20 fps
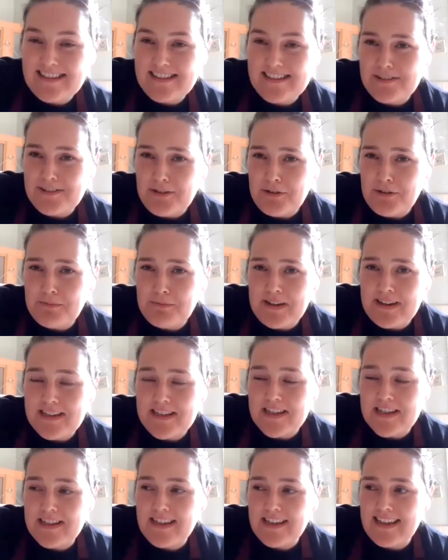so much.
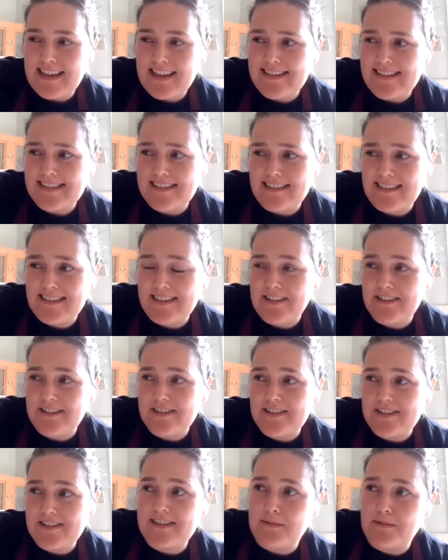And I guess, you know, it
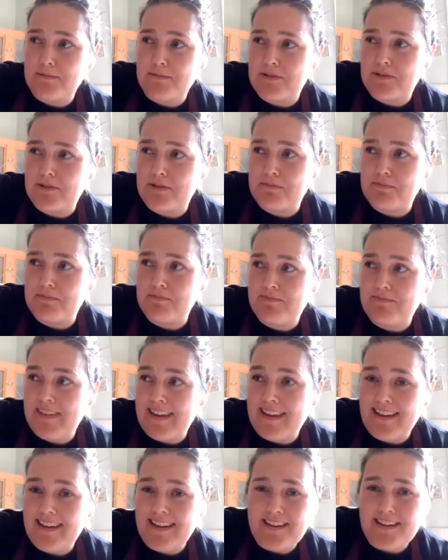just comes from
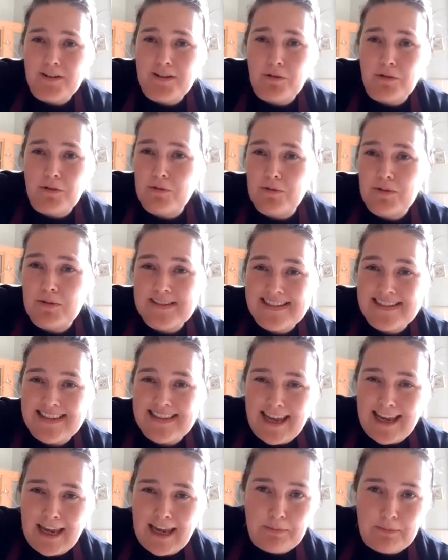not always
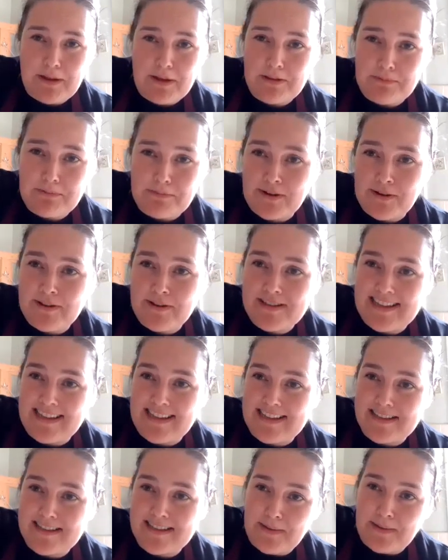thinking about the
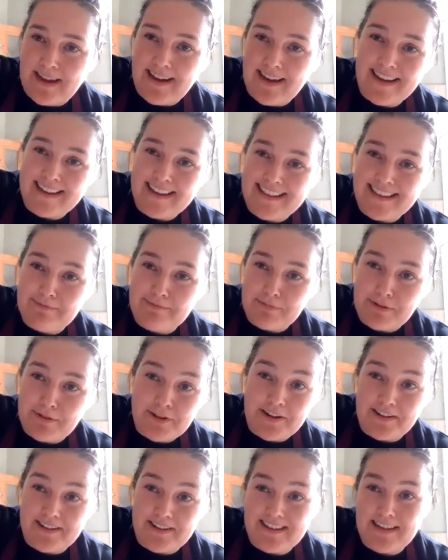process behind the
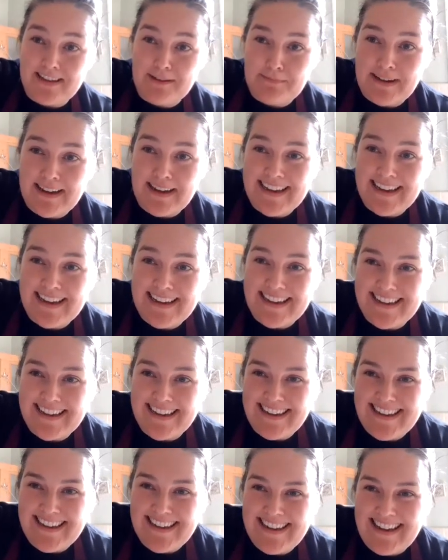product that you buy.
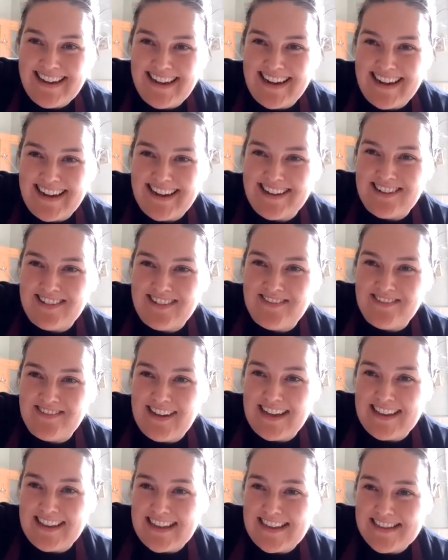And
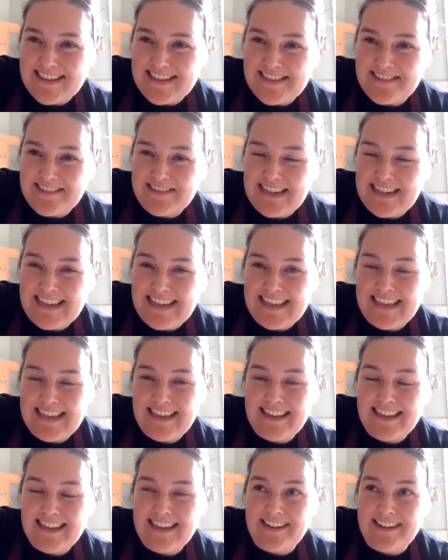that's
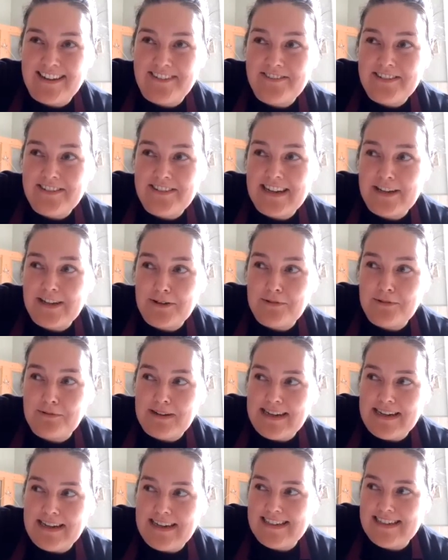a really good
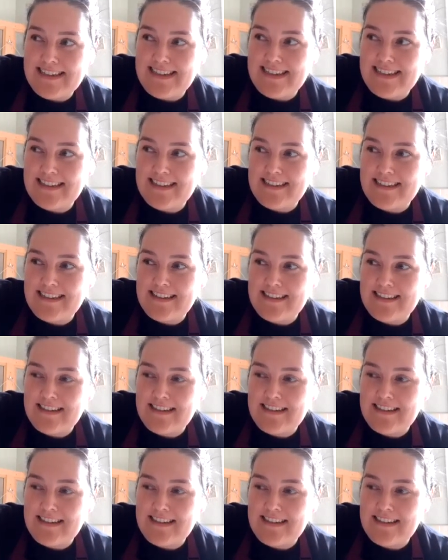way to